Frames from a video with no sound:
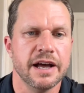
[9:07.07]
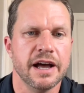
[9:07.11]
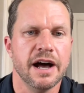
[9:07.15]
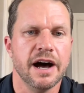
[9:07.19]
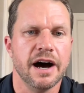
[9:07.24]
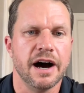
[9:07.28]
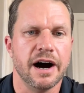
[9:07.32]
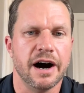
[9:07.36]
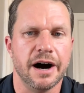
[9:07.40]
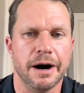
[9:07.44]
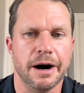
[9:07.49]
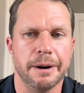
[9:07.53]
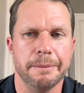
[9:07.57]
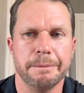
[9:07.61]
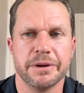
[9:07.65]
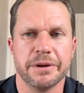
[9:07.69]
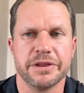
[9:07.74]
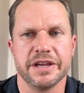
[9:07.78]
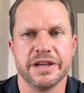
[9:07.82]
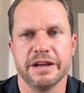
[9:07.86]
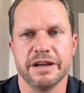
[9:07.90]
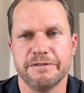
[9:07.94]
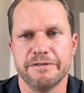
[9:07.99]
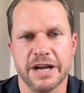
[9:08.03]
But
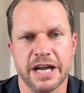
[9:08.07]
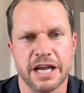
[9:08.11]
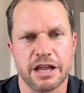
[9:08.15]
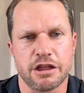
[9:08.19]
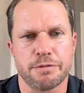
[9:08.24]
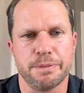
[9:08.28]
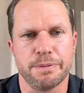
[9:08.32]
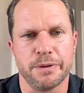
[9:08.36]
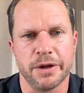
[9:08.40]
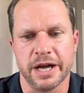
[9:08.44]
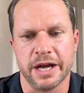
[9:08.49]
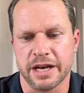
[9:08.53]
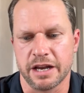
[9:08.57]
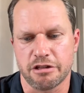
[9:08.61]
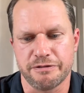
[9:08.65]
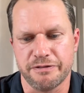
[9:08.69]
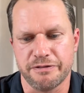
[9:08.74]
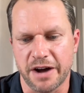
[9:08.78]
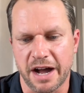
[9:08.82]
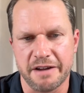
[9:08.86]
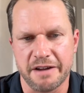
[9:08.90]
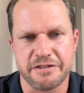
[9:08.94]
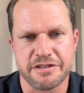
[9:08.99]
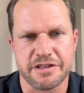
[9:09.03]
the advanced plan has
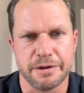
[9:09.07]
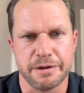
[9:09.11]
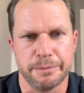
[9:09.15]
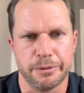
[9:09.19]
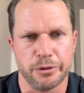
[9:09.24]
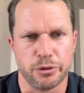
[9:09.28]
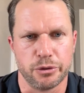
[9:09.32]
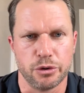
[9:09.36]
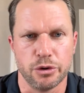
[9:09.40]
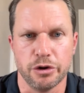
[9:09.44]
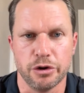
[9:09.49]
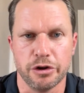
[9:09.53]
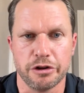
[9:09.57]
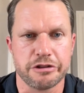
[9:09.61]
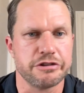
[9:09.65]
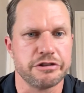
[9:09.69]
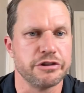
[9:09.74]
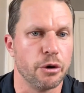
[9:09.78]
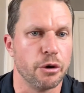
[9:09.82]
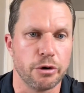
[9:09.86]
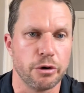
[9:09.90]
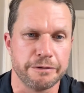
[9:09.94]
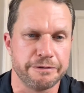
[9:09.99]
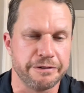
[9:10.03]
5 simple rules: no
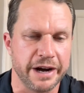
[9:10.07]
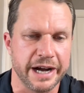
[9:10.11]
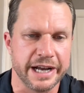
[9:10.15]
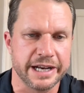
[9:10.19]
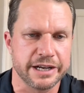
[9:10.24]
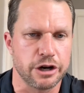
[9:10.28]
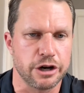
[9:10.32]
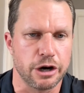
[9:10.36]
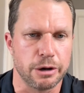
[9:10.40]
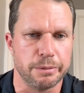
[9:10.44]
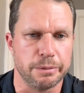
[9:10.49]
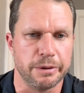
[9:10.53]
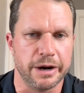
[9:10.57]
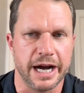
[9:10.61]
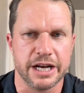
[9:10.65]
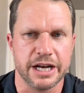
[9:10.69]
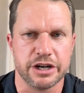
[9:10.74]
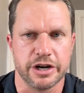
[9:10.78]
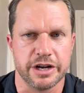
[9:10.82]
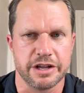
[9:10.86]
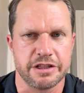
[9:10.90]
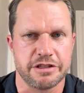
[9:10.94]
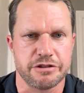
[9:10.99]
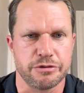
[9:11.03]
refined
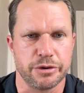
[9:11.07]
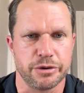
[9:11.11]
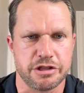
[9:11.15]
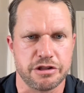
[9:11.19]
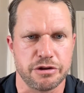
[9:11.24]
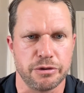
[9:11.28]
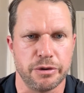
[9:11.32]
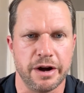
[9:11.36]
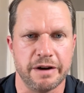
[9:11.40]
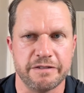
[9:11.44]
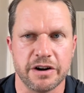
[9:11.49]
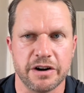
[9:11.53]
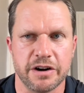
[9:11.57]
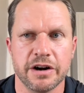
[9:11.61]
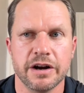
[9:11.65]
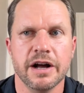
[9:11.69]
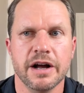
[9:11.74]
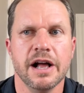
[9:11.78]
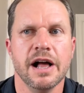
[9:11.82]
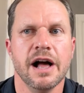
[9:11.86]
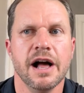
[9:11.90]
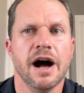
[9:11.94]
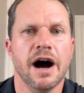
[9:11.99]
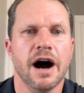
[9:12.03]
carbohydrates whatsoever,
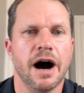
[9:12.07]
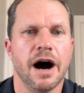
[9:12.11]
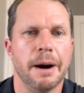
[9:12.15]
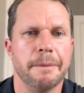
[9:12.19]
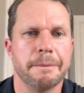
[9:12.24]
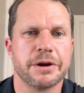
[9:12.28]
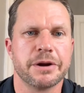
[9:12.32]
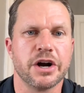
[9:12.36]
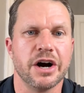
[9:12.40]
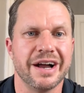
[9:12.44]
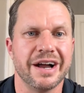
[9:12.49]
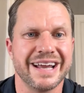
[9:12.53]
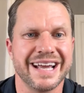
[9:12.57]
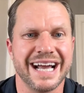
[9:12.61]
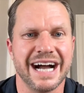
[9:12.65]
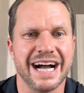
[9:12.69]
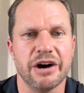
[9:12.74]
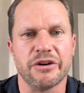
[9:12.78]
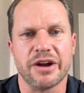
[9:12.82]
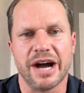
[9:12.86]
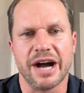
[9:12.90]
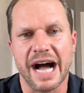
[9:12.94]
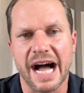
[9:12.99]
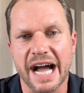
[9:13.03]
cutting out
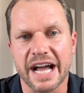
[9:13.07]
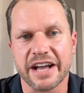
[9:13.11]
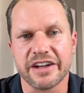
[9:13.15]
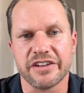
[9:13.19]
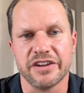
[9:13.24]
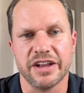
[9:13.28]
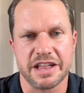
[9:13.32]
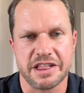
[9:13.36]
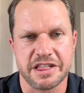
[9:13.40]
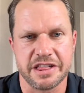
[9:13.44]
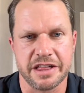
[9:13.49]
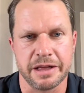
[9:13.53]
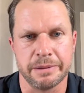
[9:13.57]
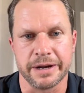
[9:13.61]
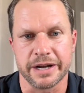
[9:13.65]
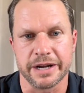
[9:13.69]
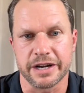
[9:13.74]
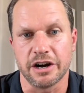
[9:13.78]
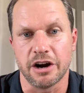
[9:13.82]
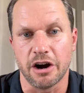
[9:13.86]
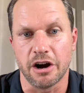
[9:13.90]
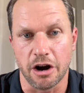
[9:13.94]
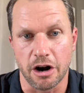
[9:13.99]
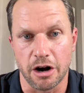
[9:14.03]
high glycemic
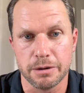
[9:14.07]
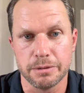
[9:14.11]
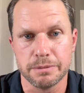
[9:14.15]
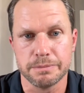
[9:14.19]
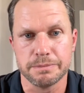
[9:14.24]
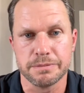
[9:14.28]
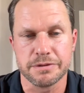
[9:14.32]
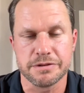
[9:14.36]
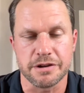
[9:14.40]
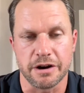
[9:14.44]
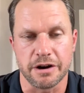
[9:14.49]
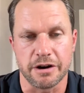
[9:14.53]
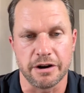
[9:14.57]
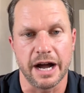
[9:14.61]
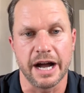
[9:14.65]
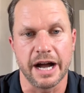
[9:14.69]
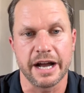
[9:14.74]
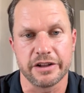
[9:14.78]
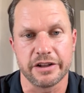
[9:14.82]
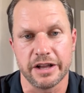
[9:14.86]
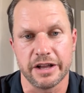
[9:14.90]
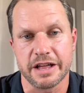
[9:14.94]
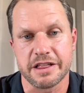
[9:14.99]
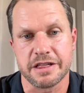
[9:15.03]
carbs or high
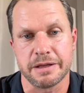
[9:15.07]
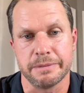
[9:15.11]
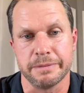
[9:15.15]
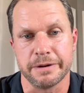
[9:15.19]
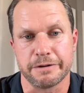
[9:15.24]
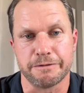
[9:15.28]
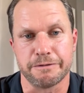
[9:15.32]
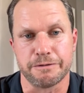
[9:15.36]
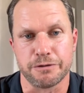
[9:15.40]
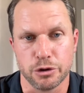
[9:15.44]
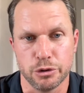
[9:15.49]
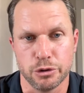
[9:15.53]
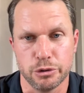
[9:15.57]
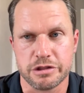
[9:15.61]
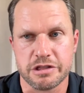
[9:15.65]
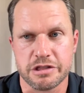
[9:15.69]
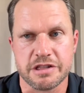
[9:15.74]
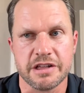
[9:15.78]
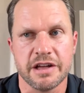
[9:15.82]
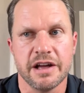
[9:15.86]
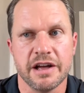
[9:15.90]
glycemic fruits.